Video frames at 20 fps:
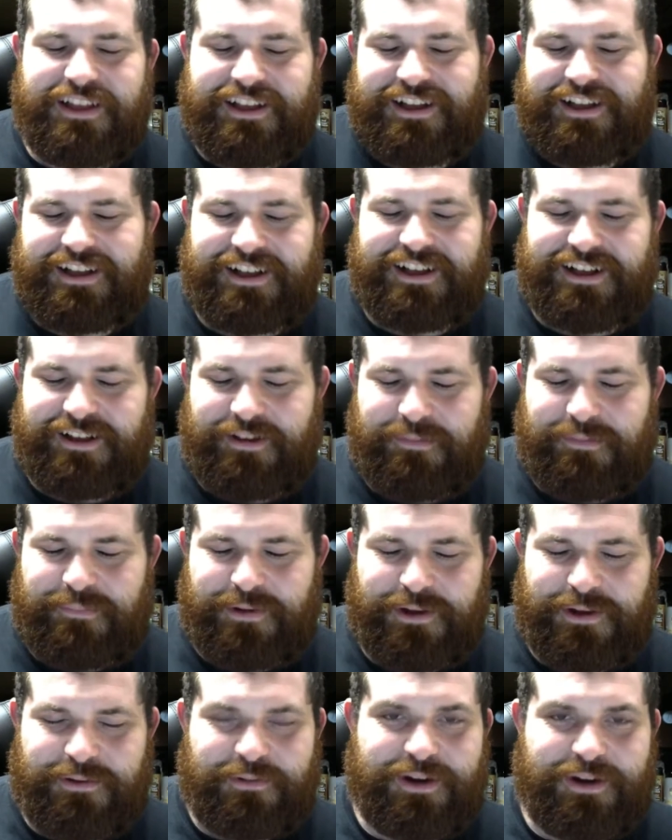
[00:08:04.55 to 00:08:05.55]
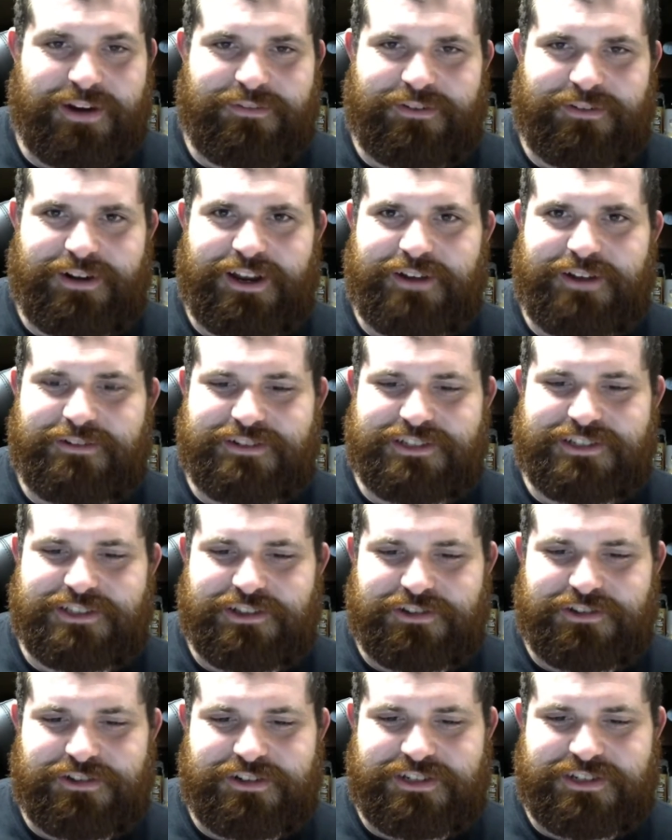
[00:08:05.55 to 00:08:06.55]
but whatever, I would just
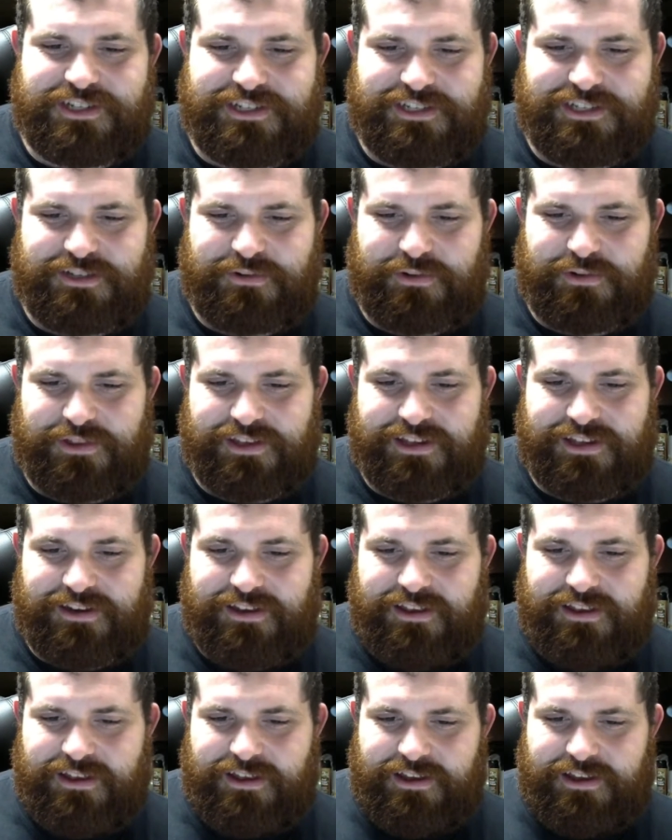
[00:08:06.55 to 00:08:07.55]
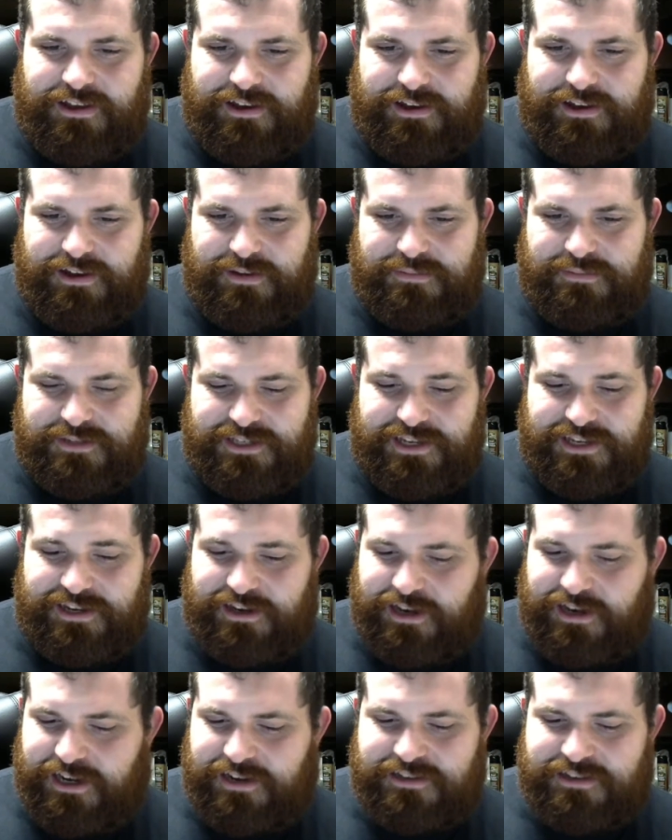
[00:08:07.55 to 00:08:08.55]
learn to deal with it. So yeah,
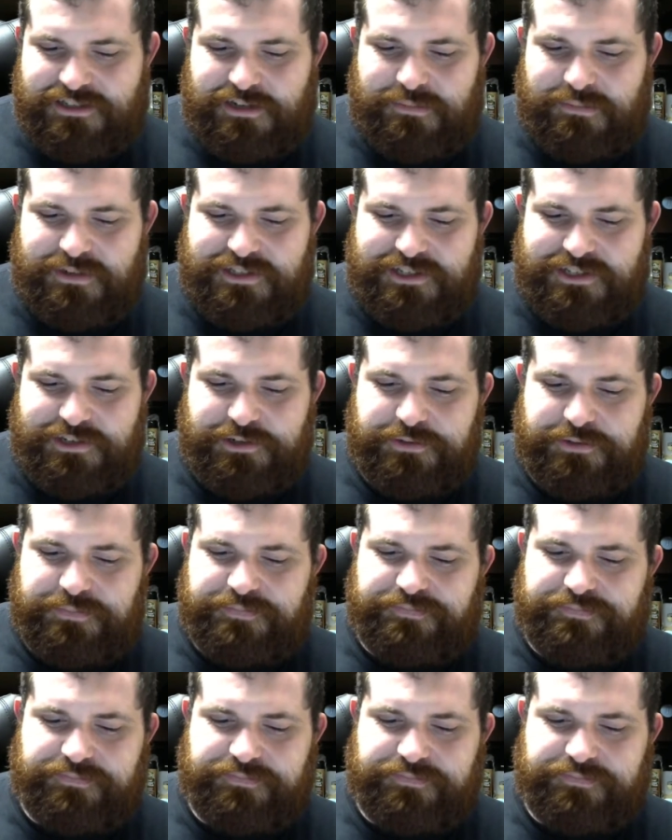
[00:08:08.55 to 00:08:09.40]
Gengar's number 2.